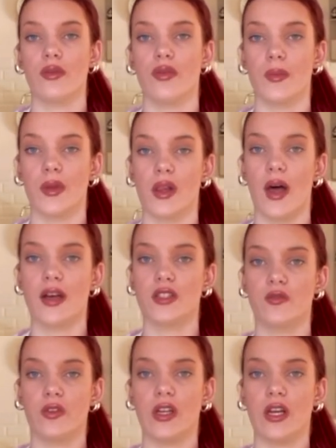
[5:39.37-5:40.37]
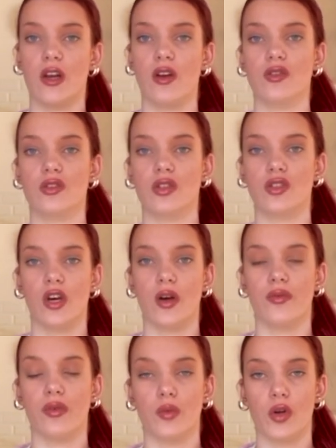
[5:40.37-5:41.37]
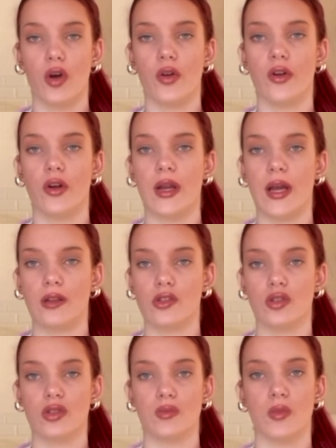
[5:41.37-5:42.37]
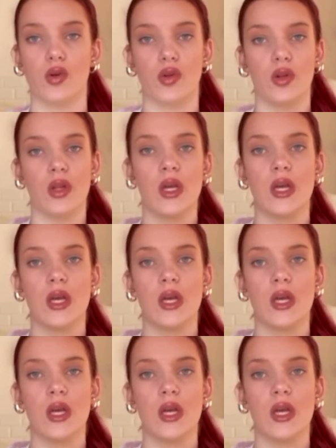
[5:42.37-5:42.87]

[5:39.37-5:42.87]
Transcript: from the last video so top from cotton on extra small